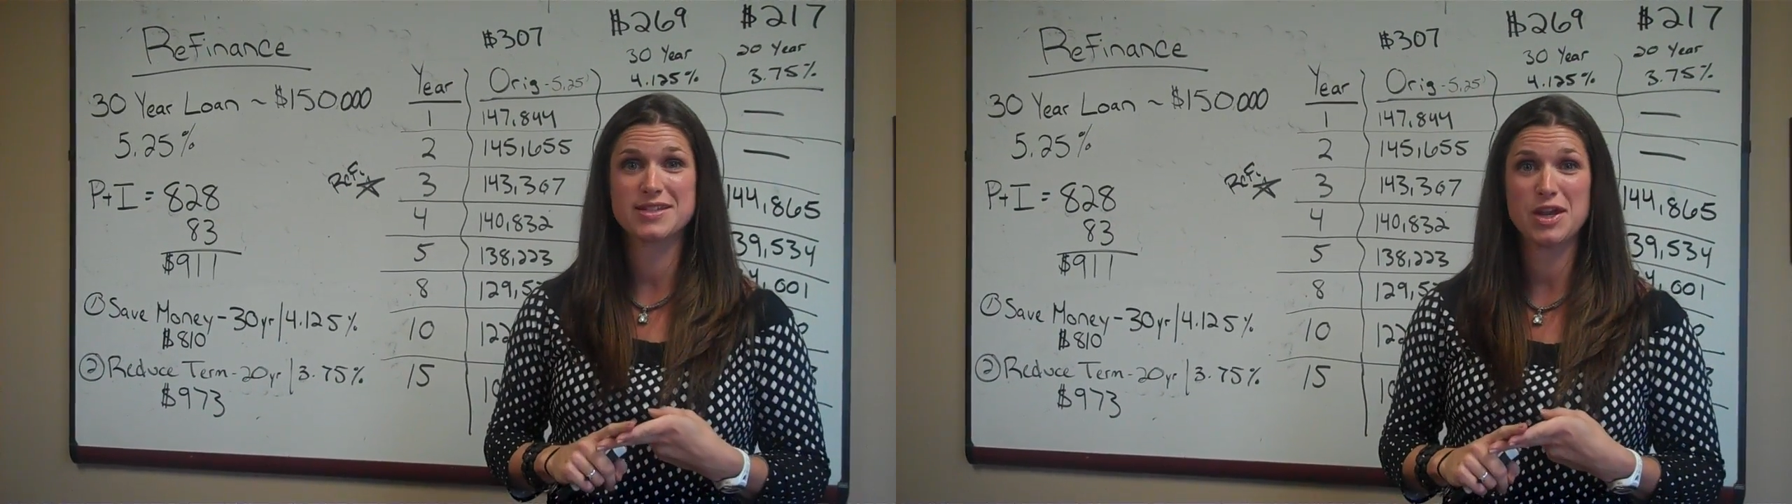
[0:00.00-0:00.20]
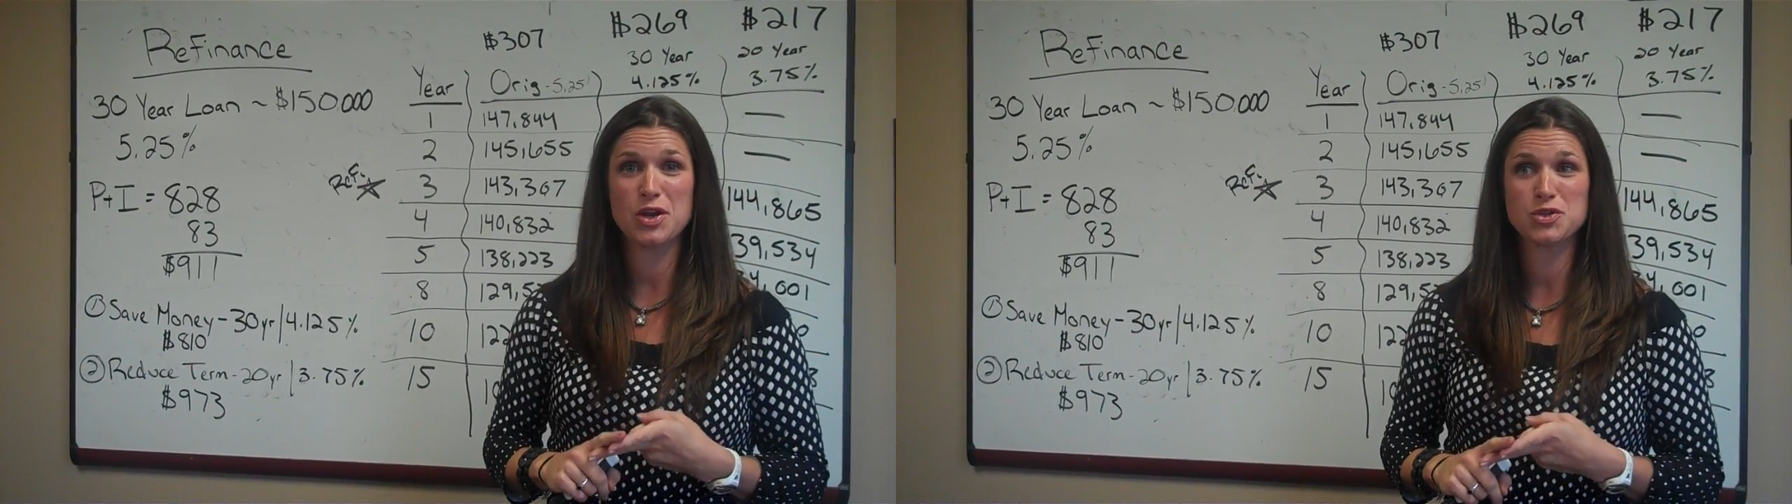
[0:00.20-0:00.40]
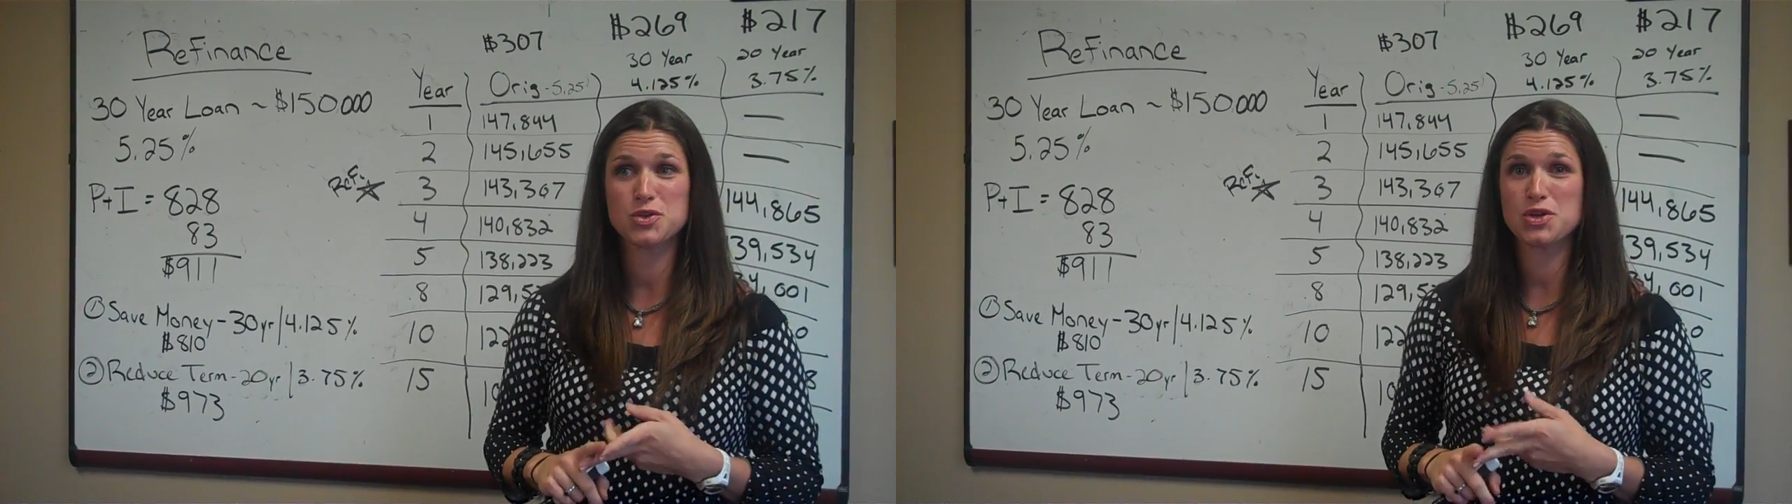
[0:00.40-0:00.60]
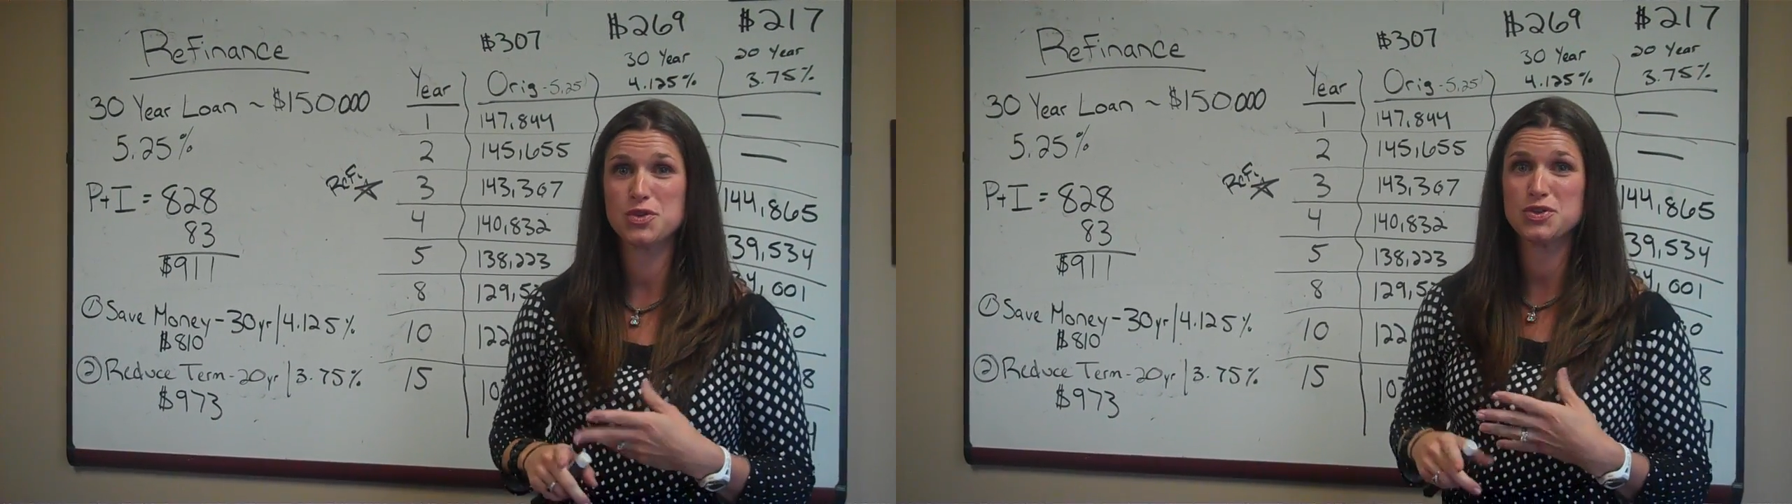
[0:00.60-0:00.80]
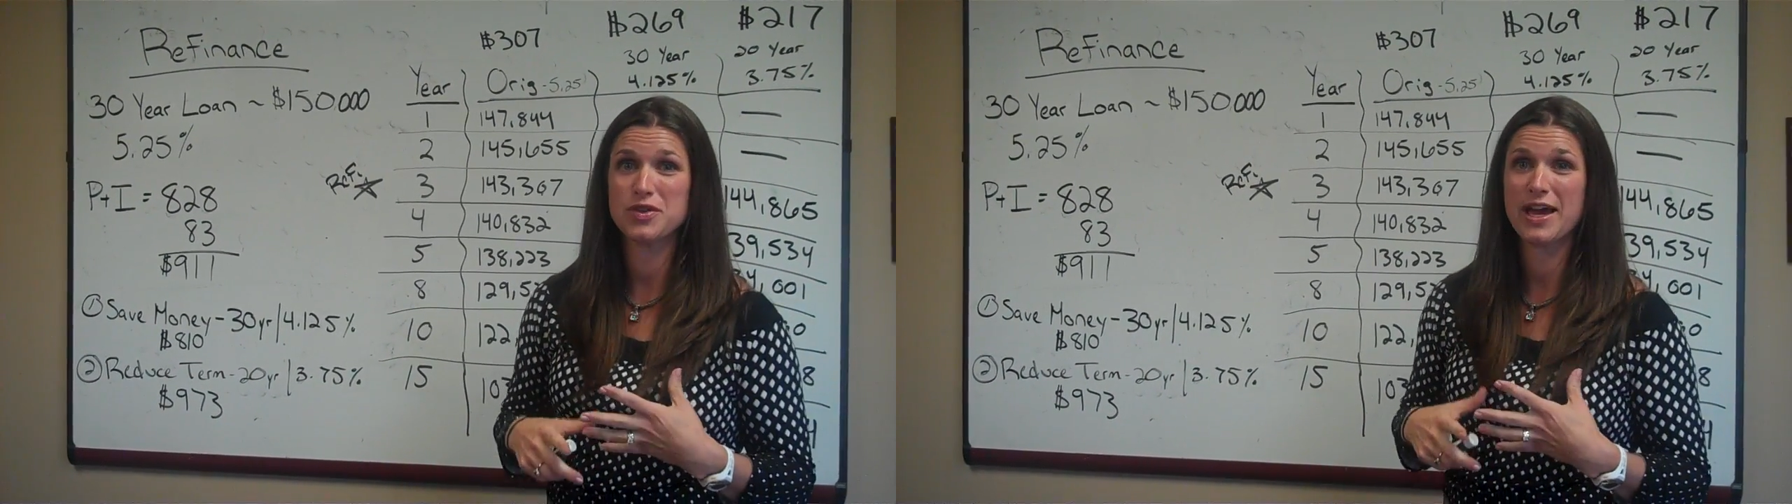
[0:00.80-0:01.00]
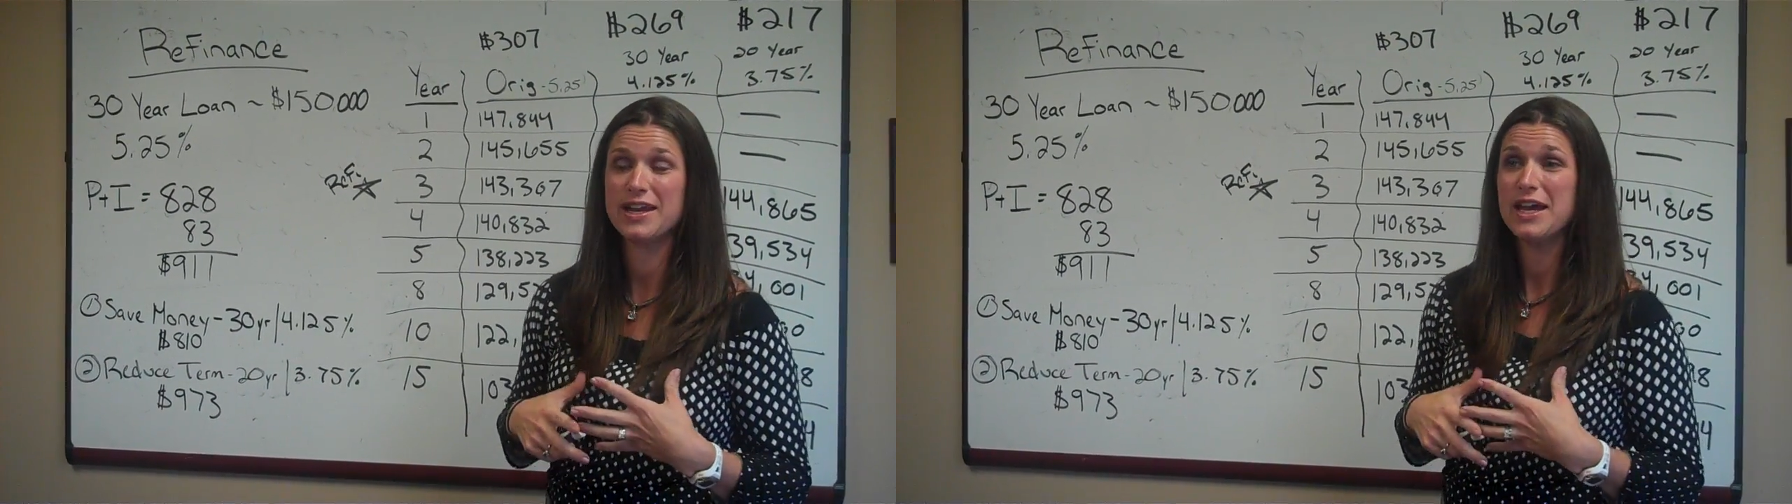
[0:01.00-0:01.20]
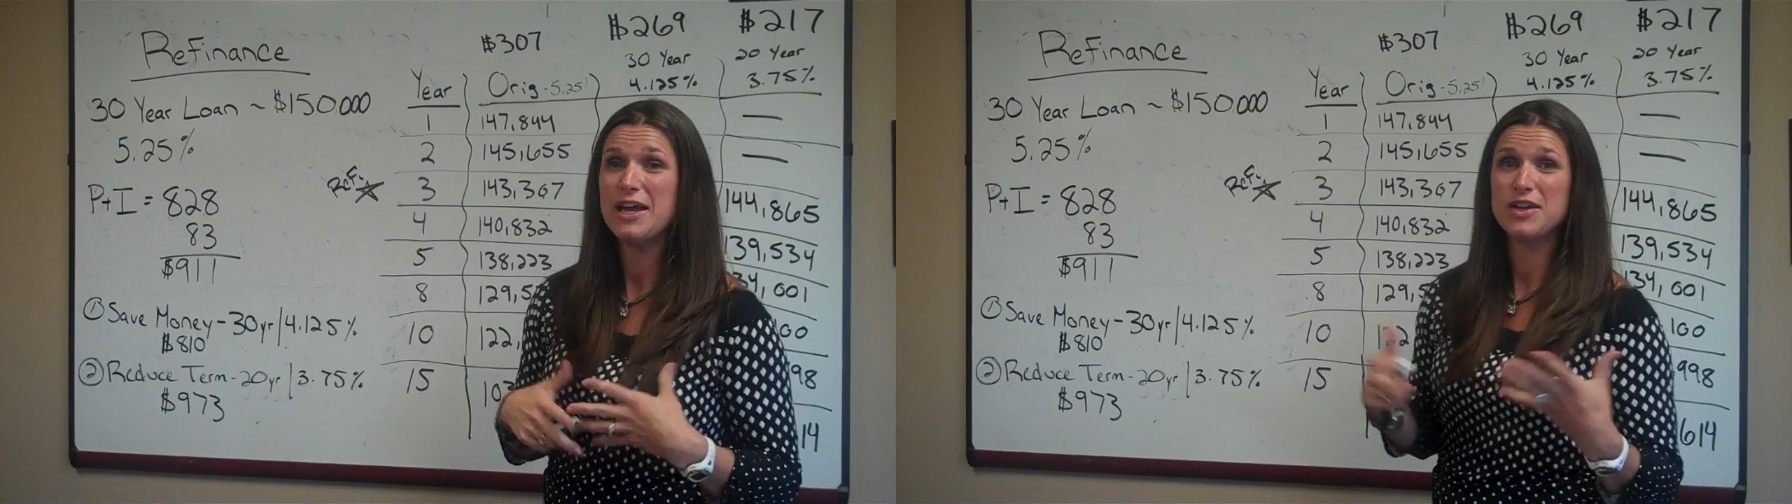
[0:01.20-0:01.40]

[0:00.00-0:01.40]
That also shows you that